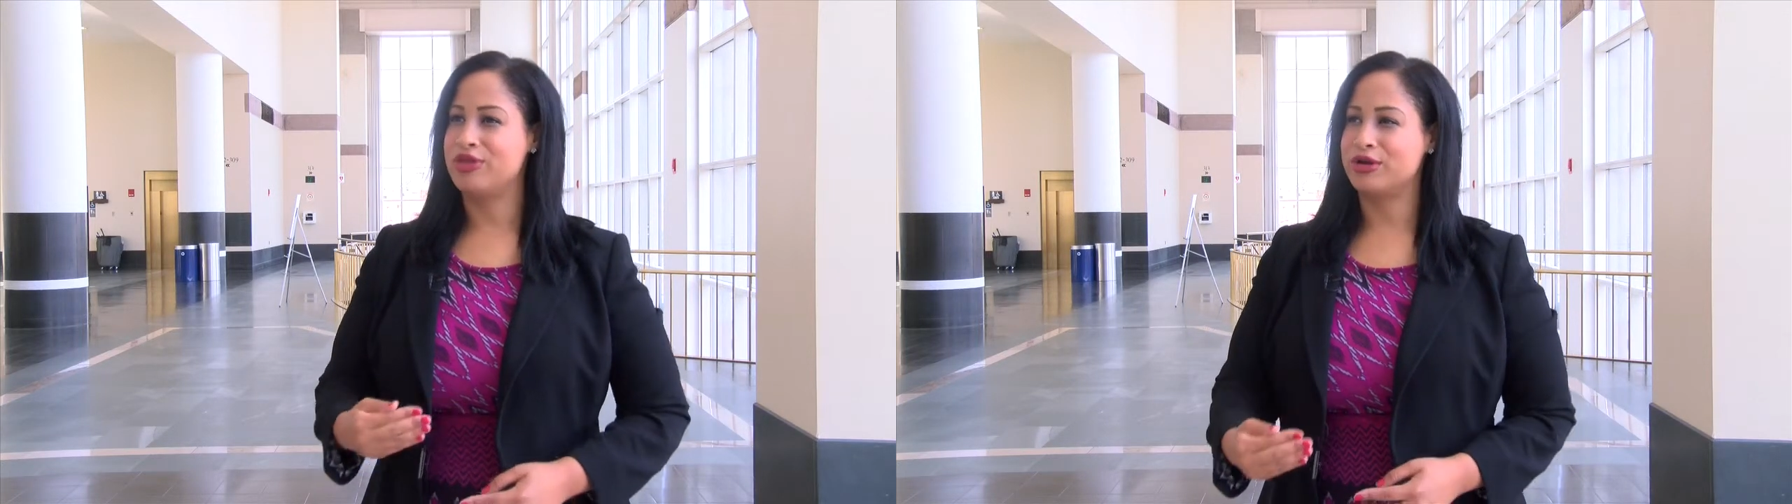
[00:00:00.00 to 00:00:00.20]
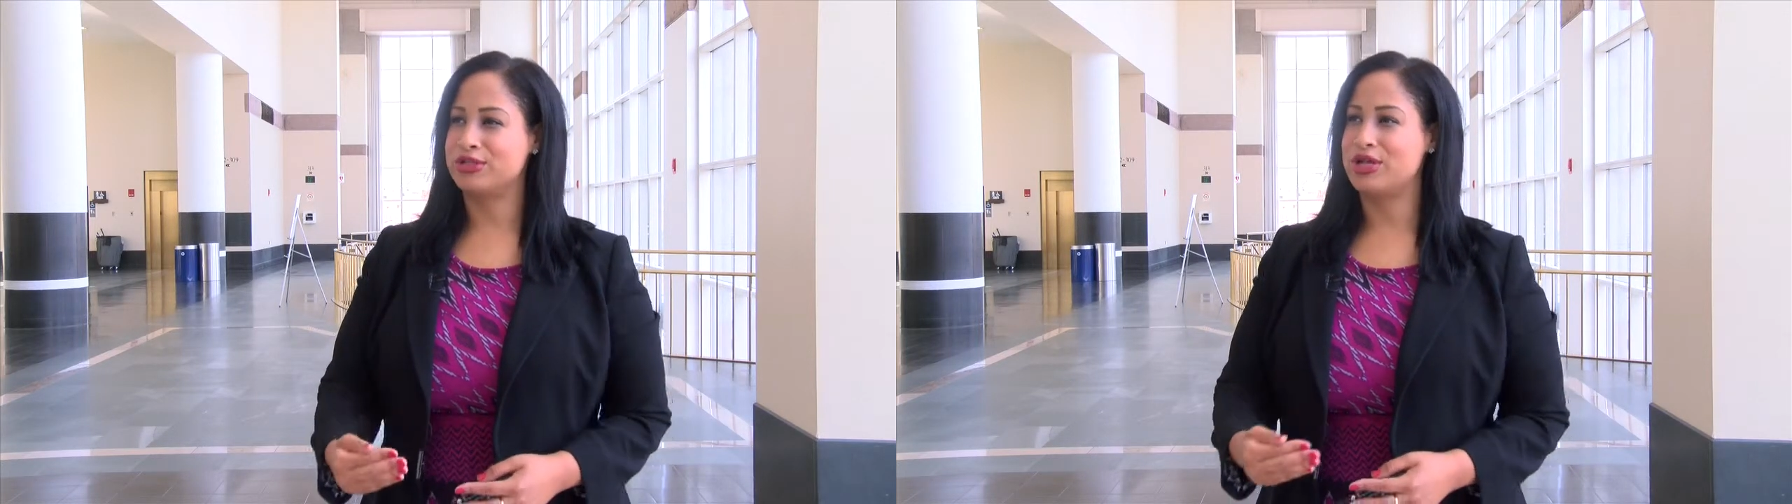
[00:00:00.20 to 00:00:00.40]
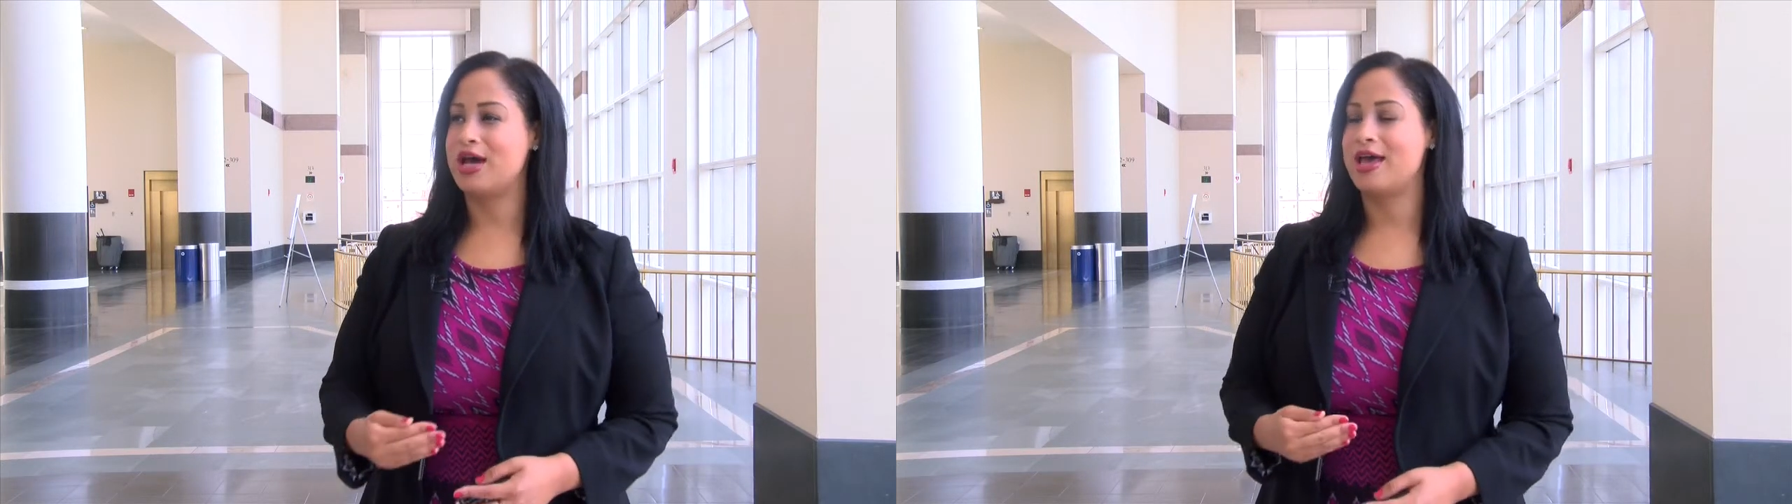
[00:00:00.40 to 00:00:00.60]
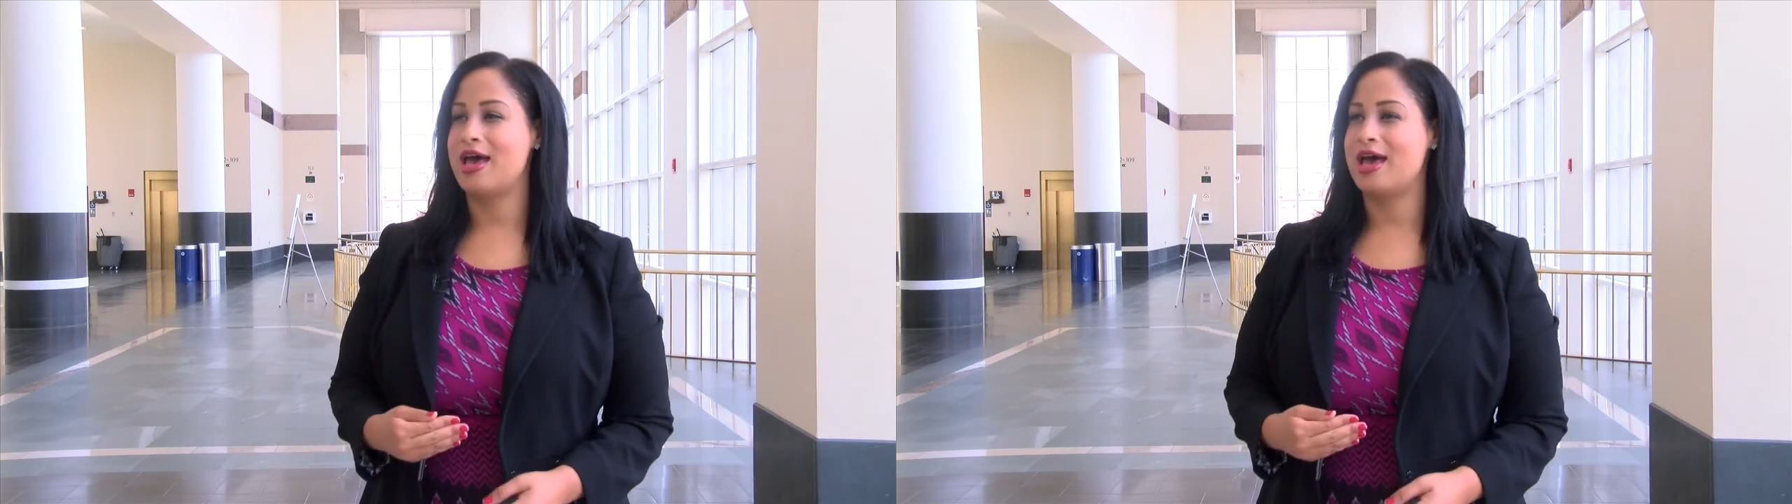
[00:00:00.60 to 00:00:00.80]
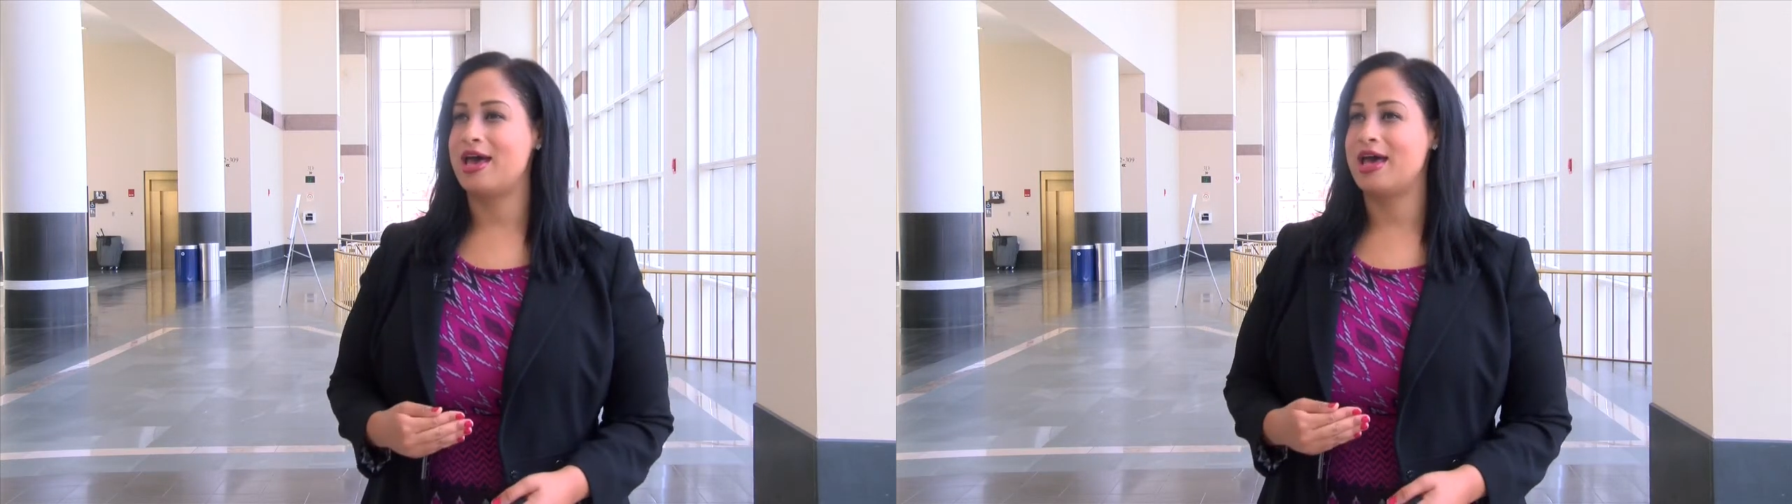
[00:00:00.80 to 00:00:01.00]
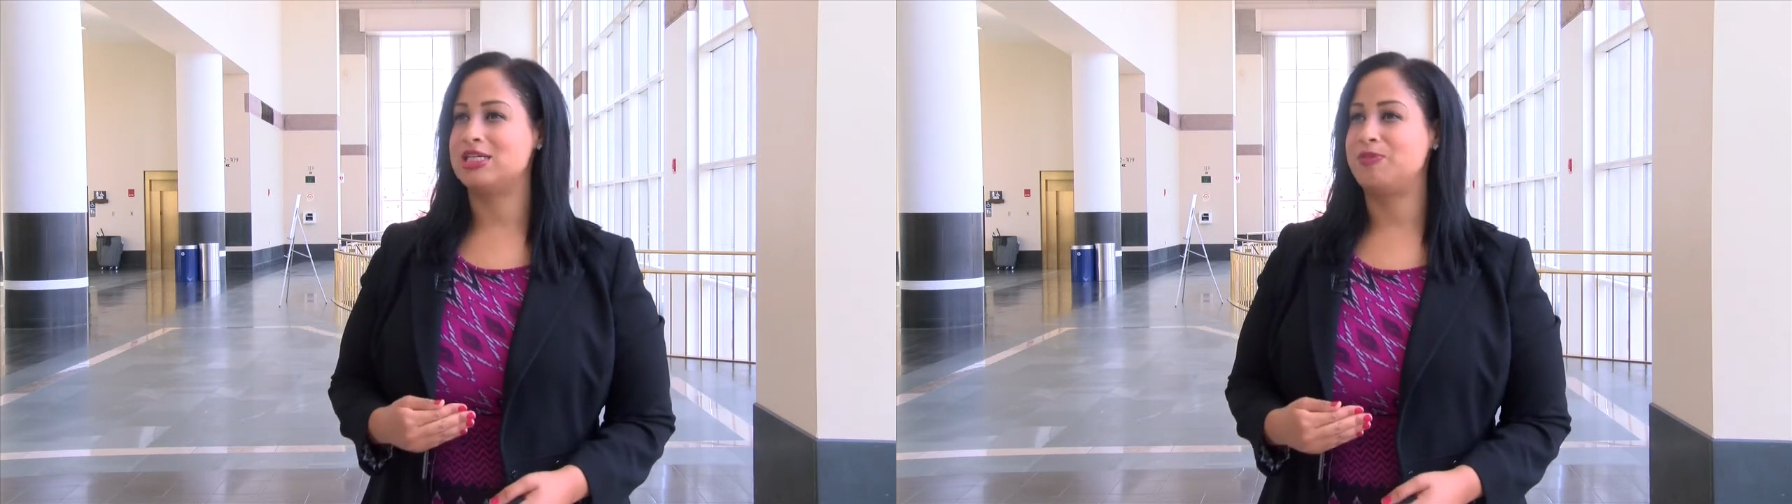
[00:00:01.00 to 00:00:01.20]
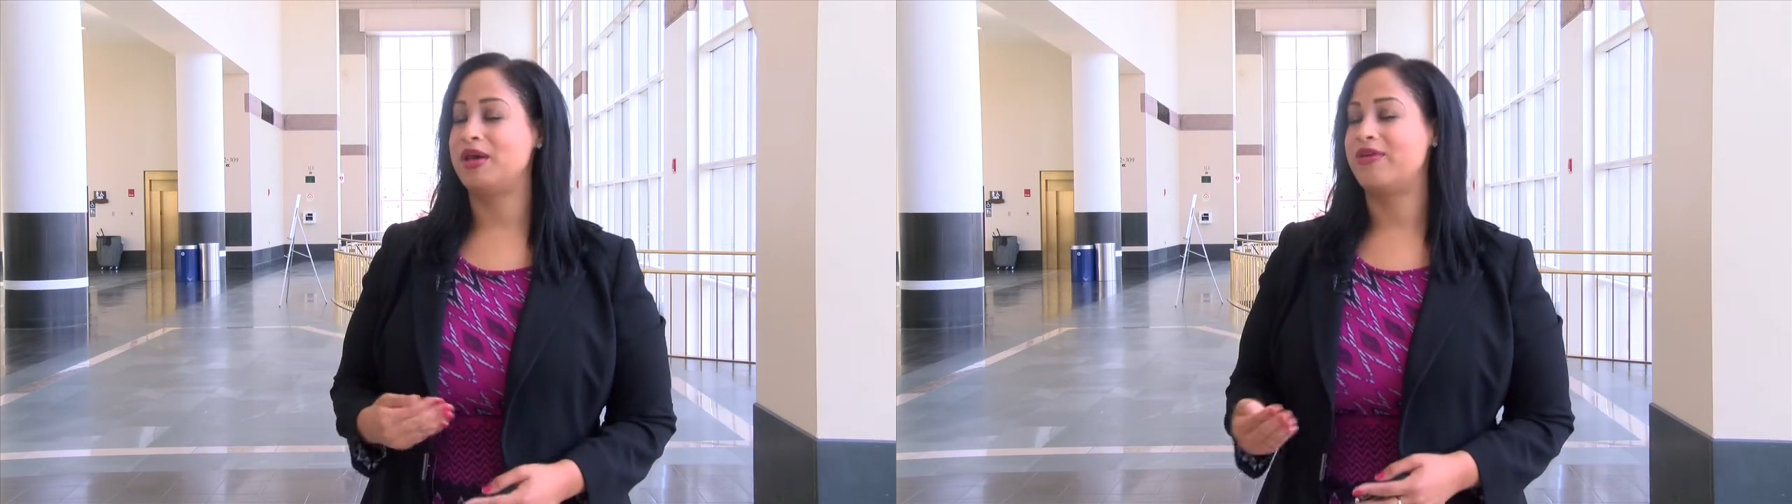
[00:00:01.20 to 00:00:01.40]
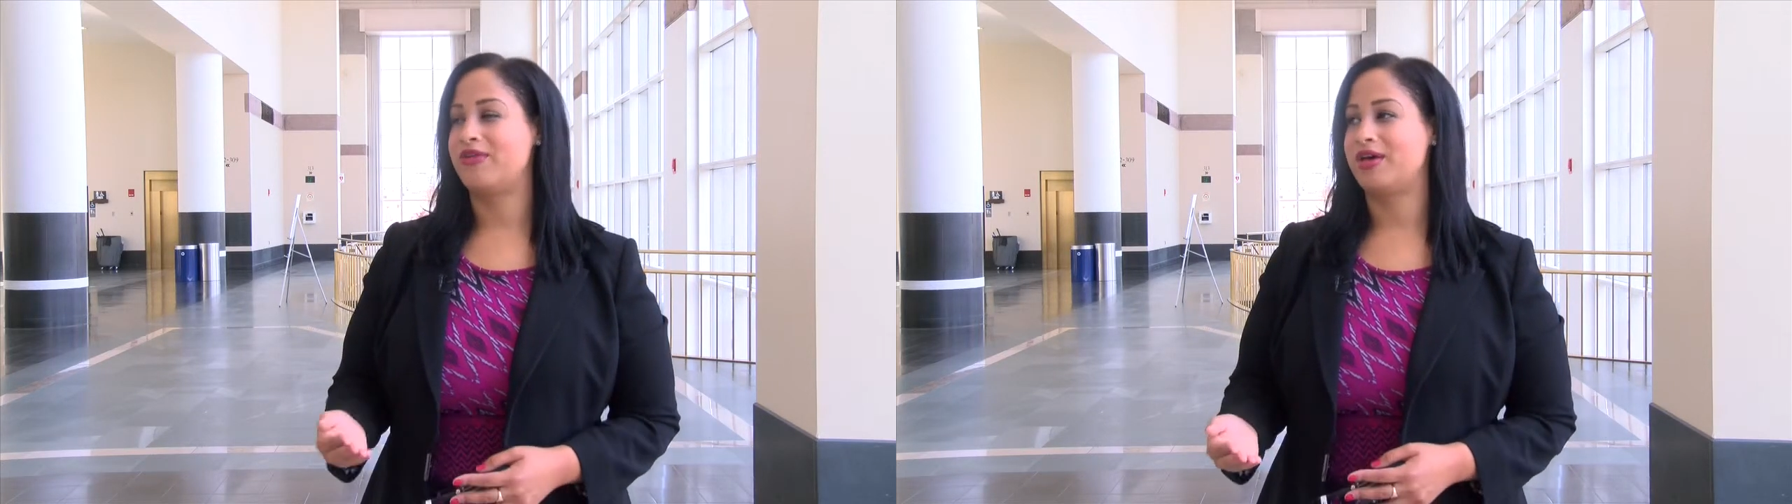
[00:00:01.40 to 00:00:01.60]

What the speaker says: there's not as big of